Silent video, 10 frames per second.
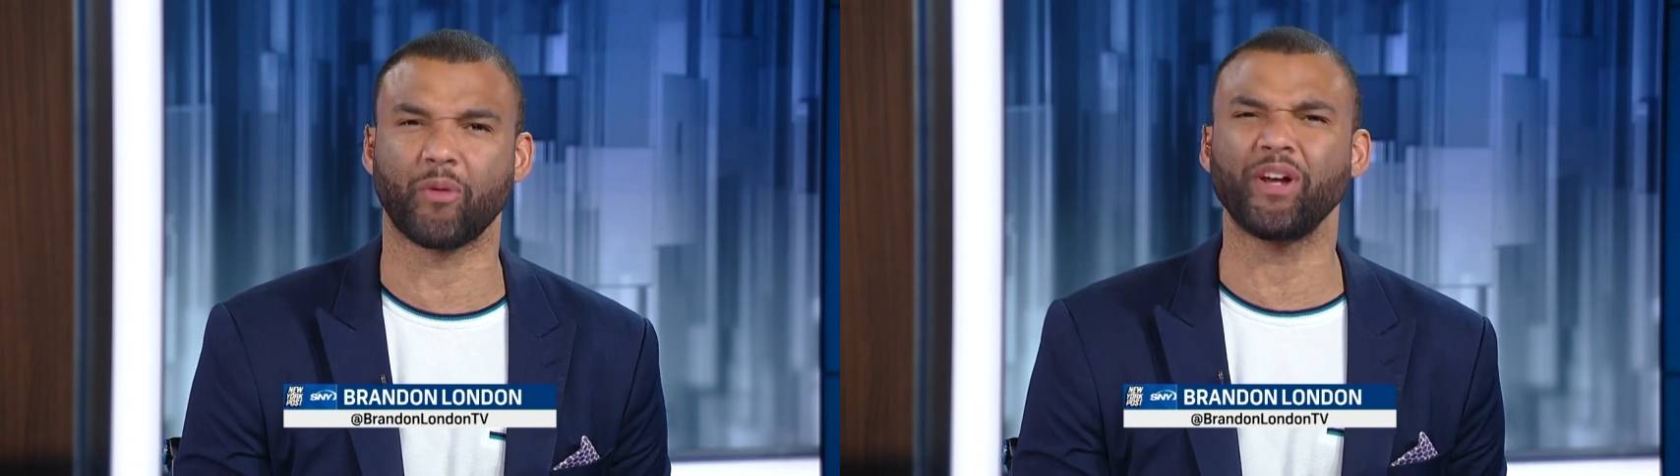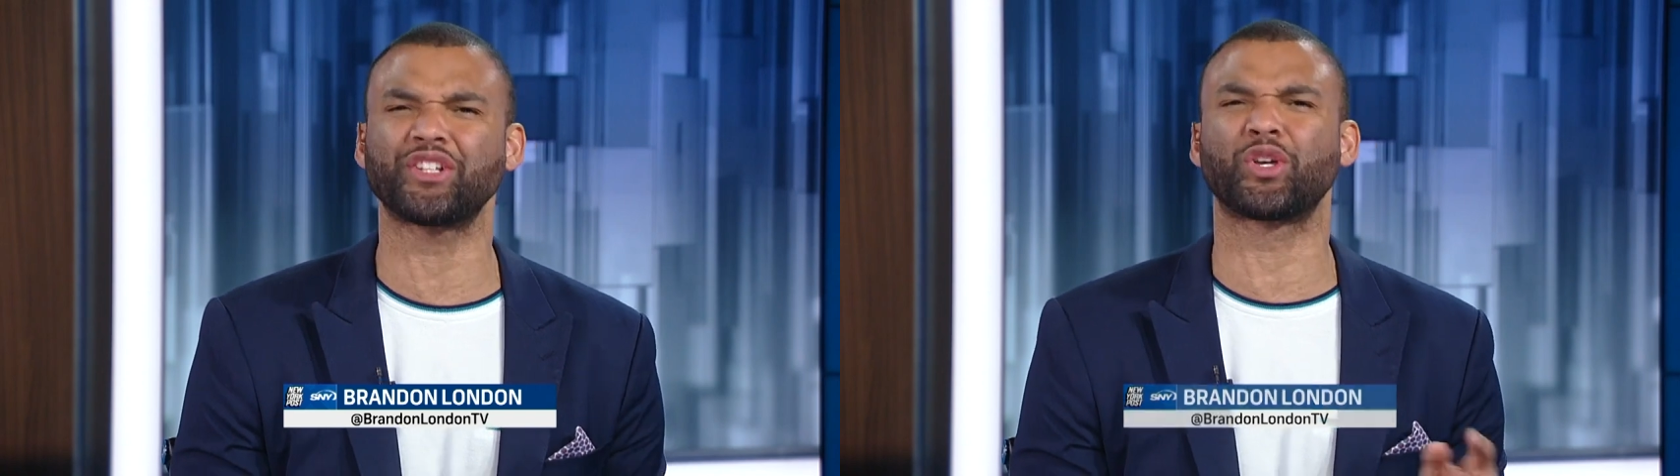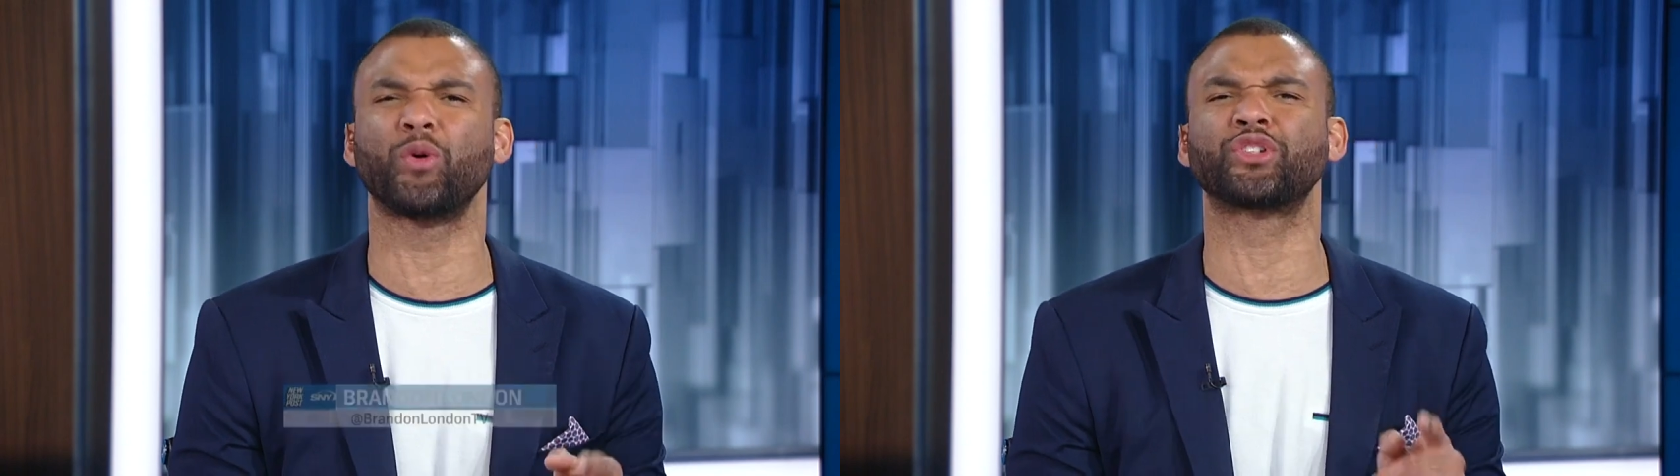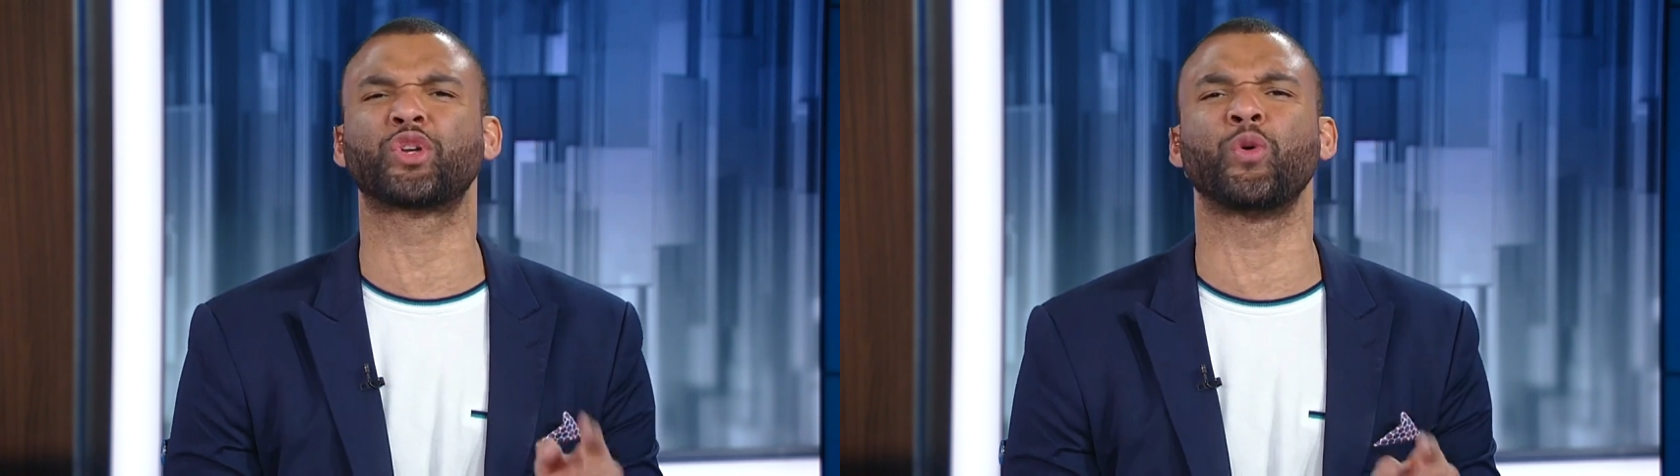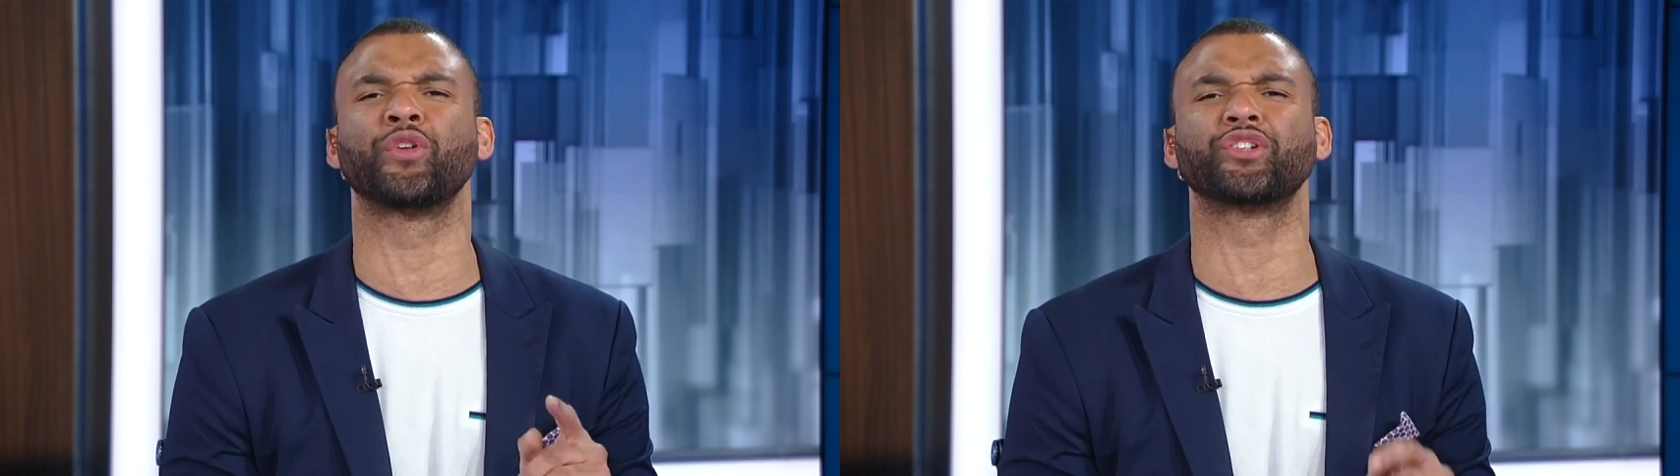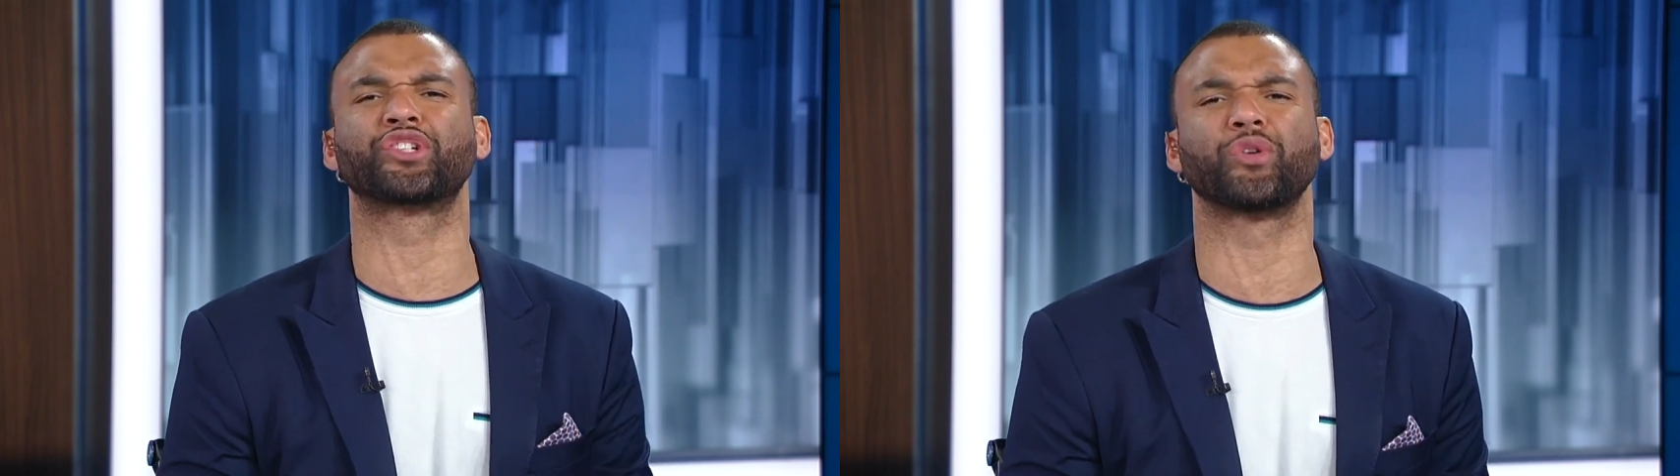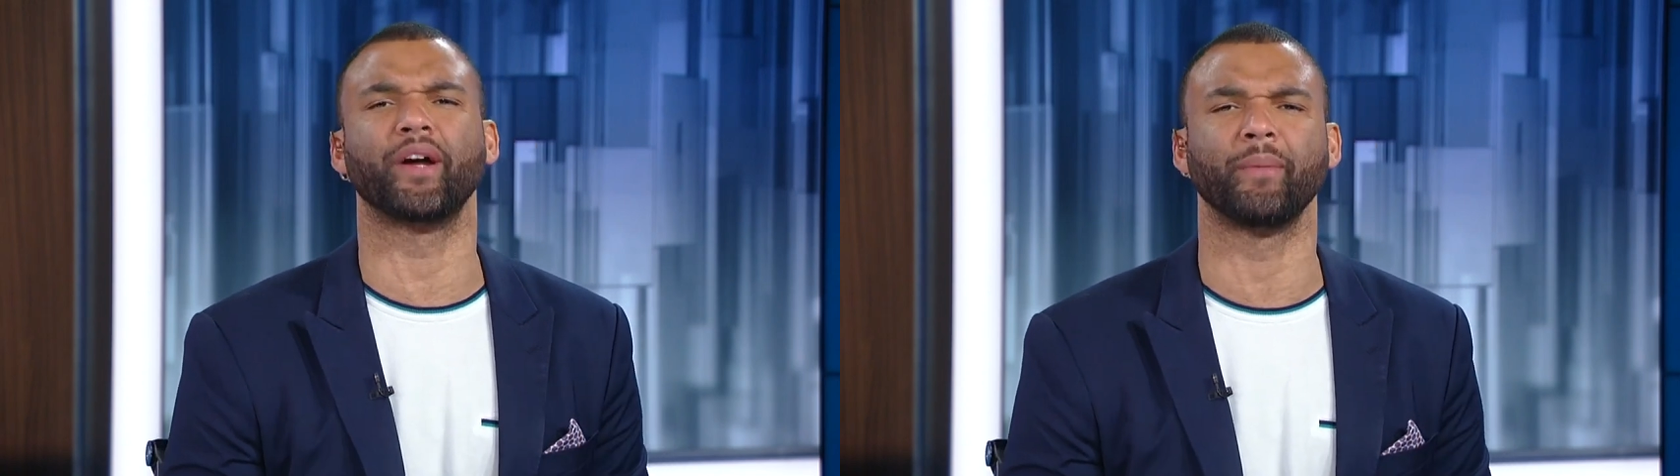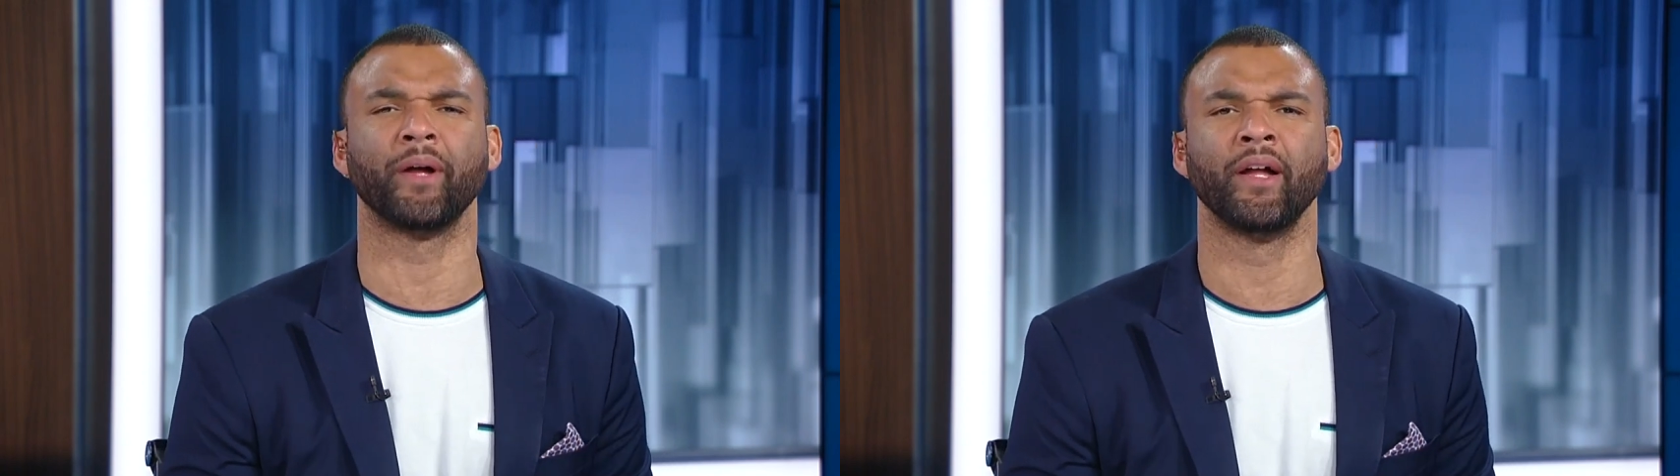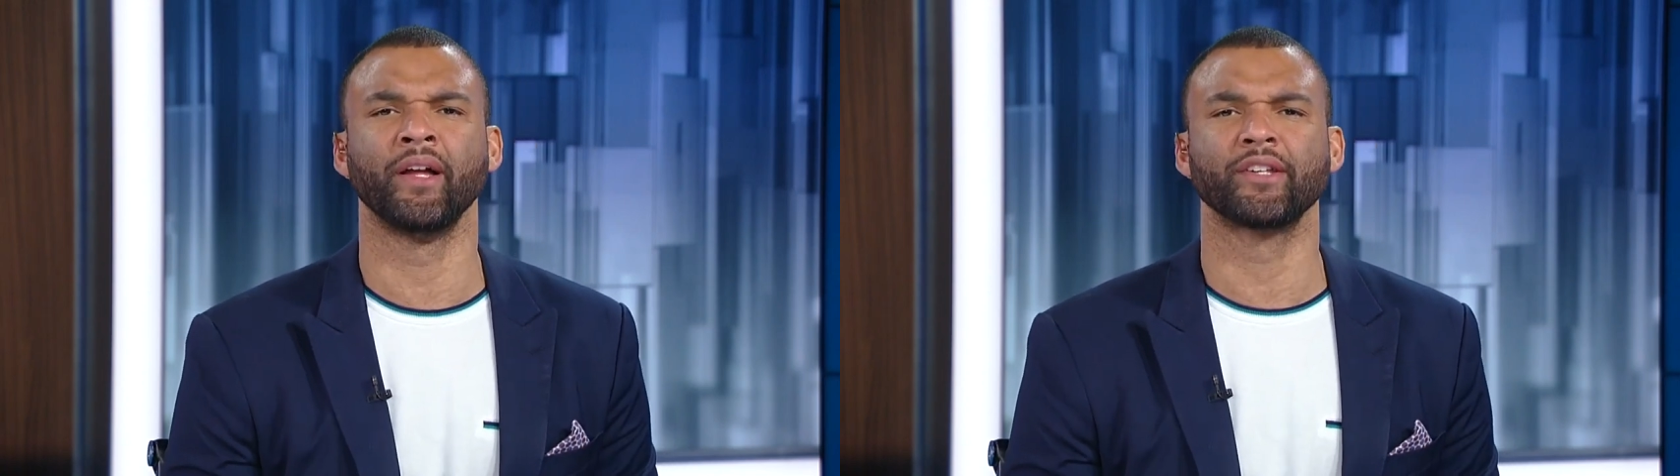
They went 2 and 2 on the trip.